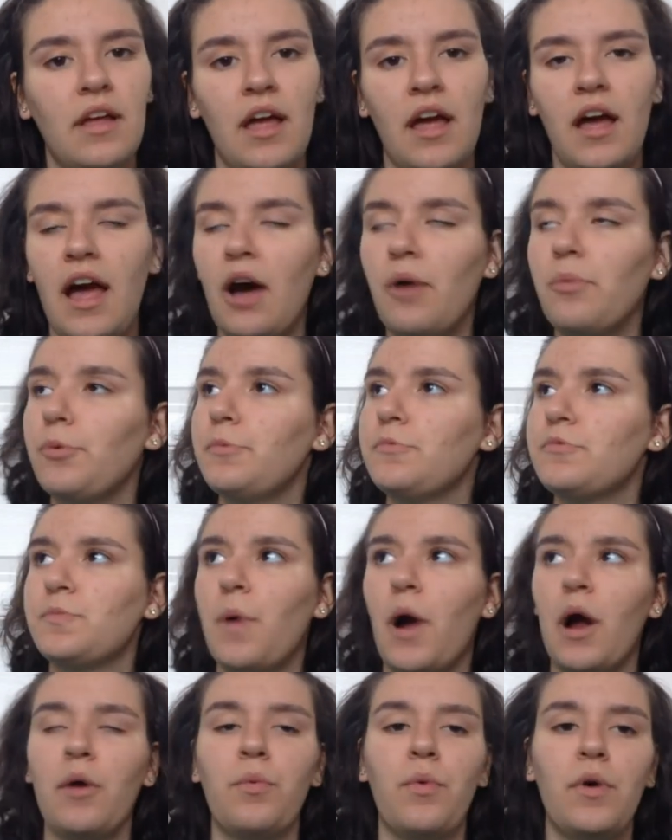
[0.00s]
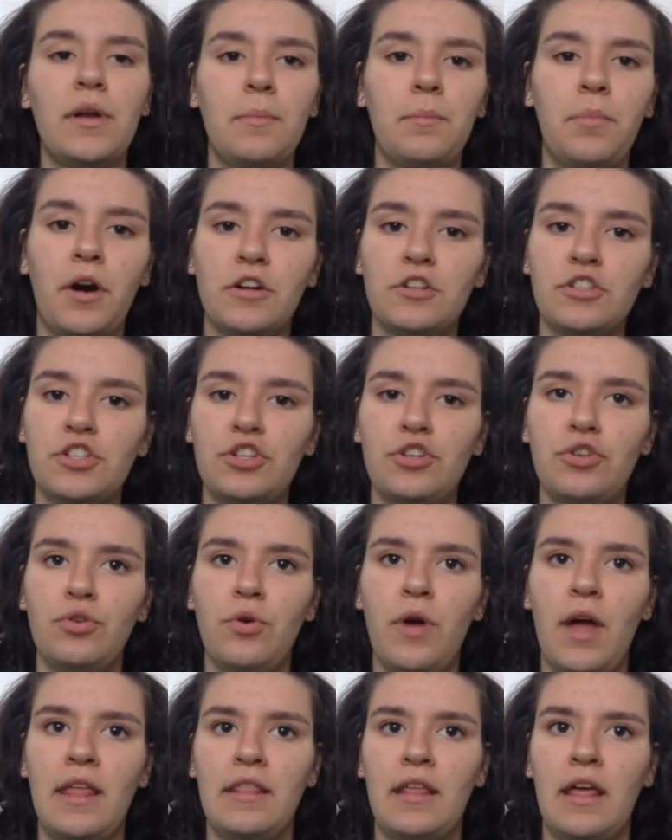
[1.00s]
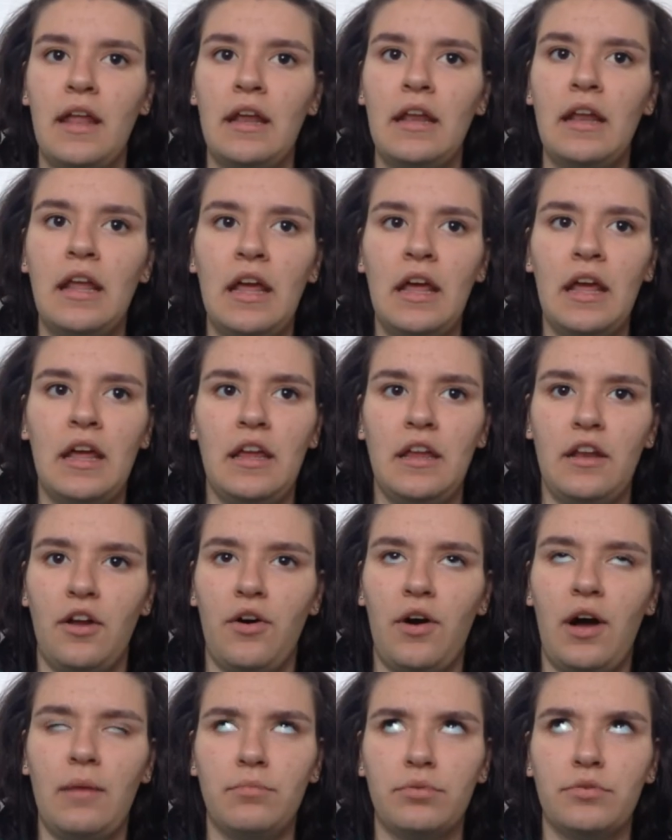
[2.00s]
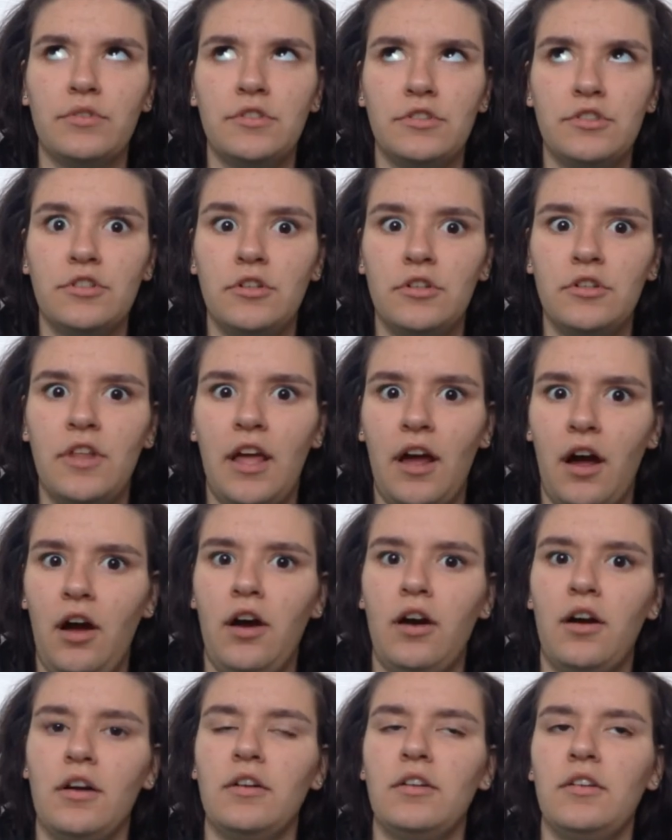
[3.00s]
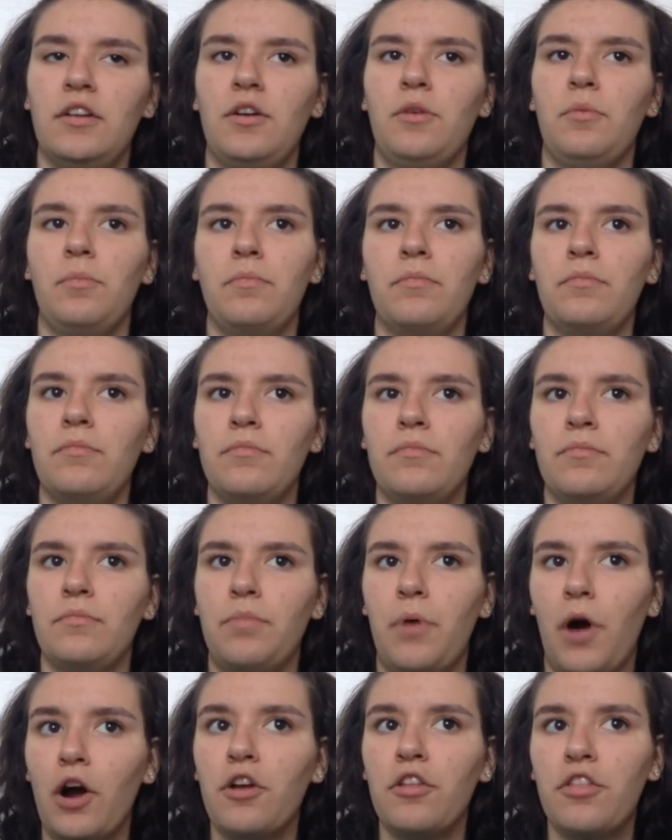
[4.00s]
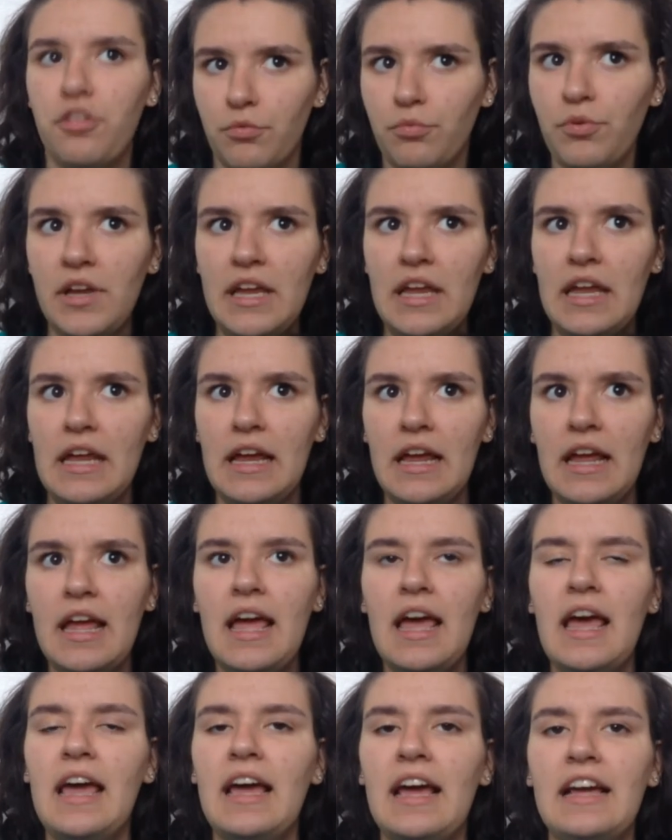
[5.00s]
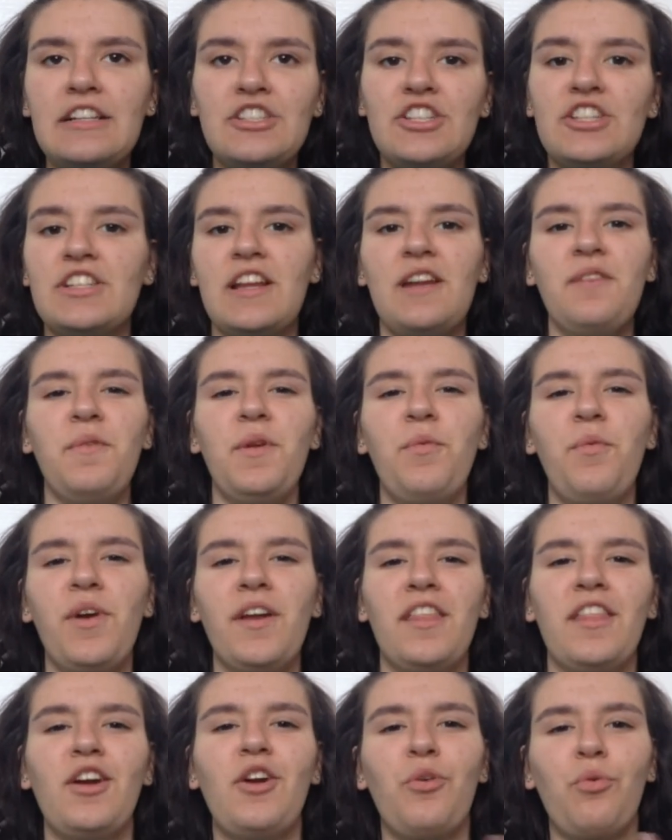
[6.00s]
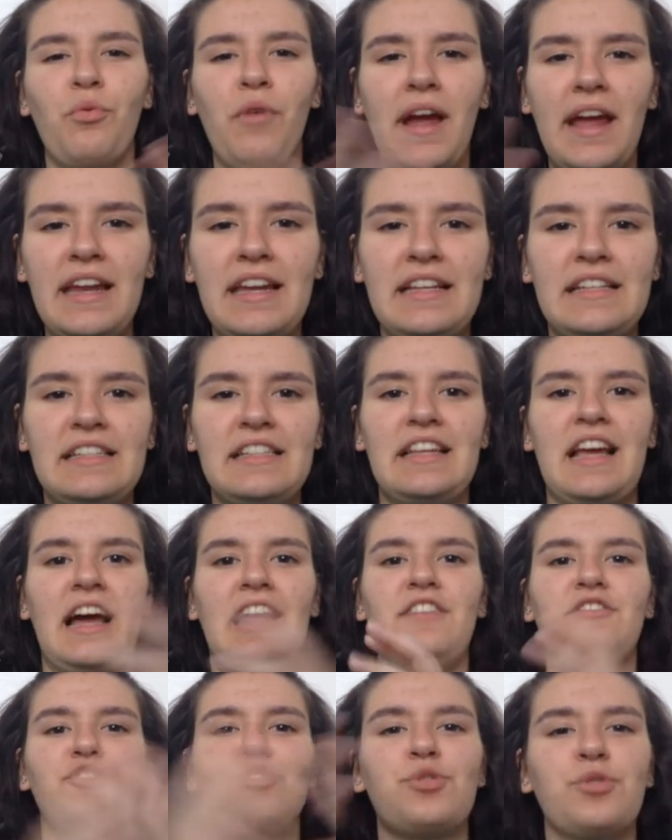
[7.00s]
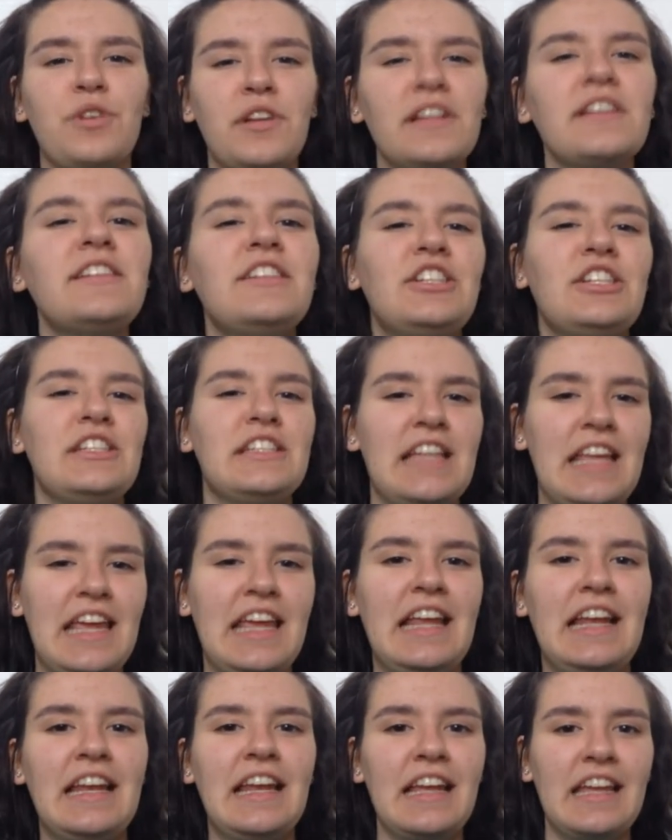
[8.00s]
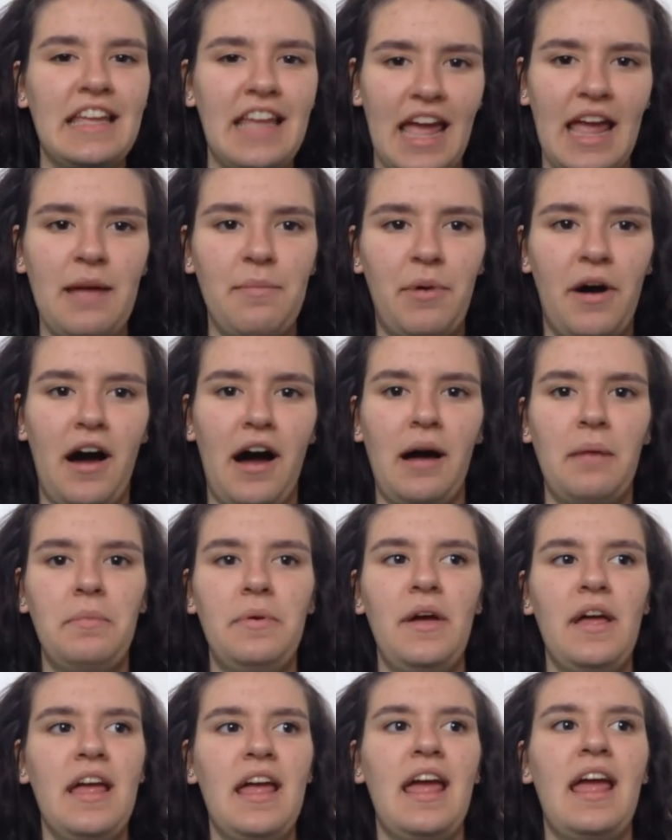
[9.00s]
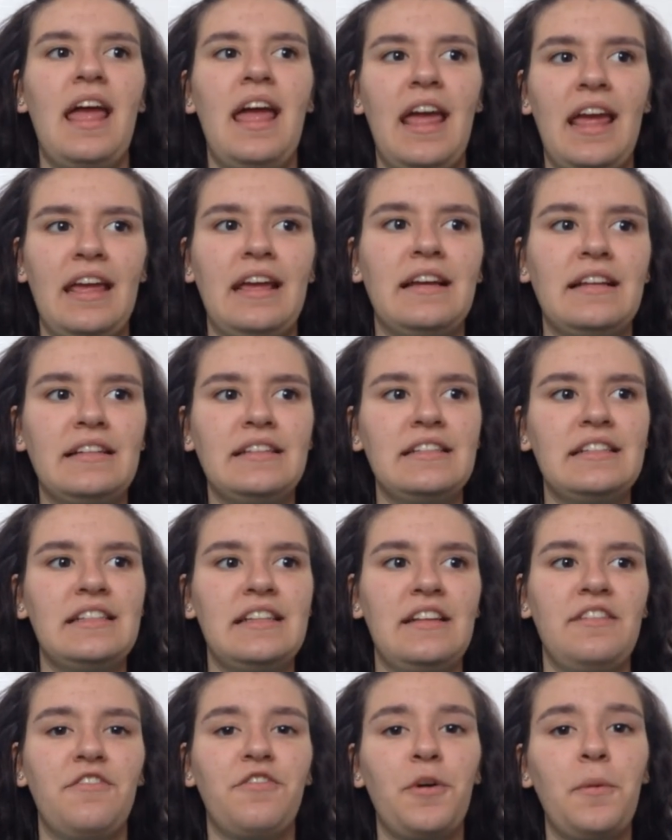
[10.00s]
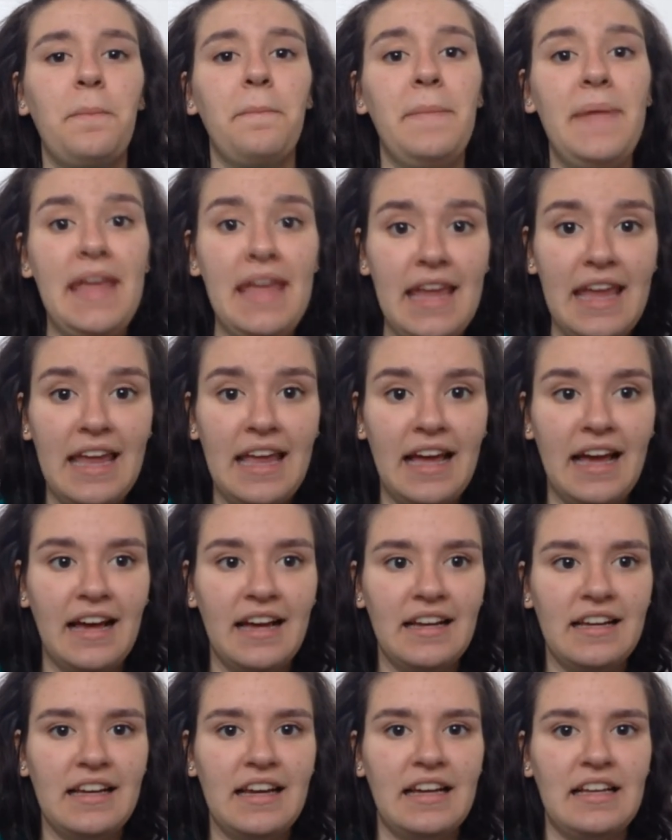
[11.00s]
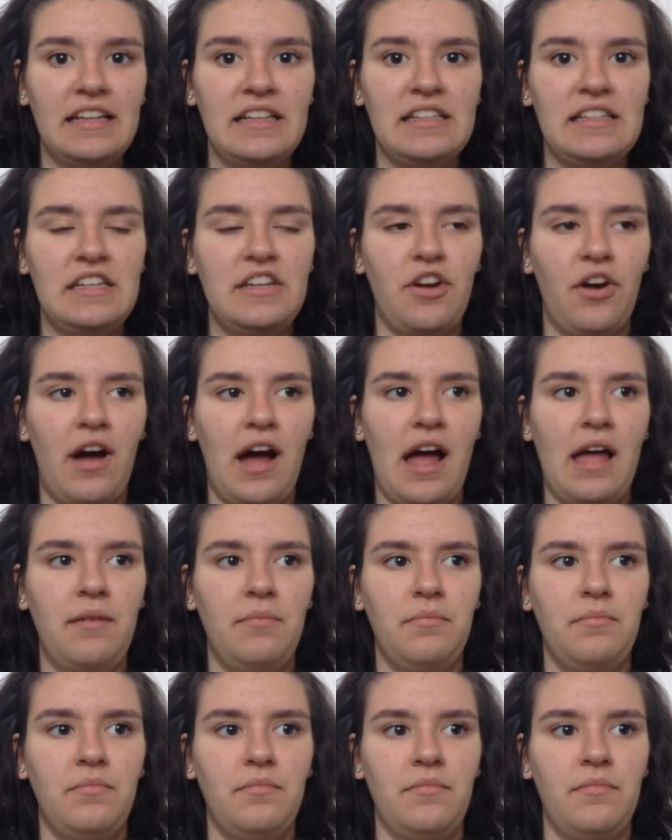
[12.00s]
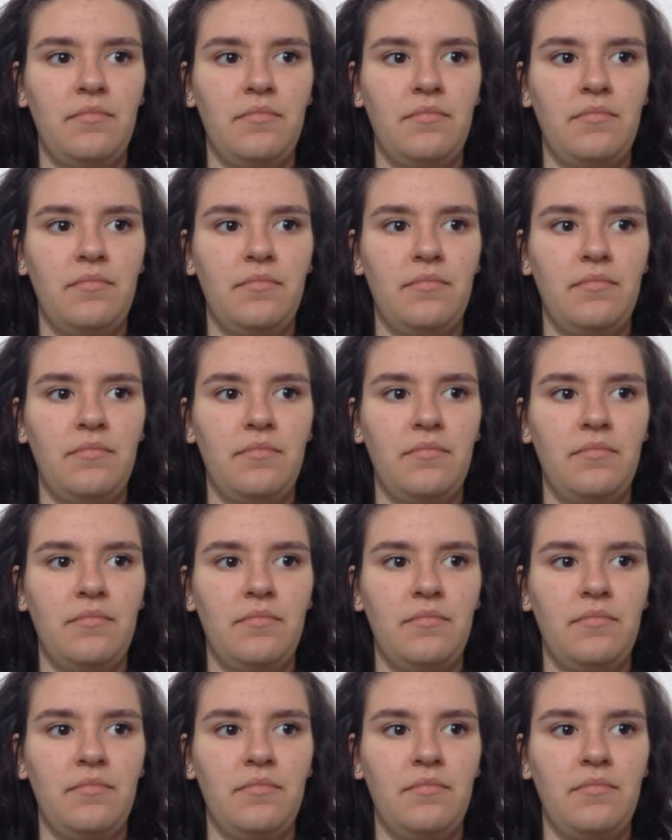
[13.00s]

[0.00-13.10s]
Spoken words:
albums part 1 and part 2, and then, I'm pretty sure they are, part 3. It's just going to be one of the greatest kind of trilogies in K-pop. And for me, because, I'm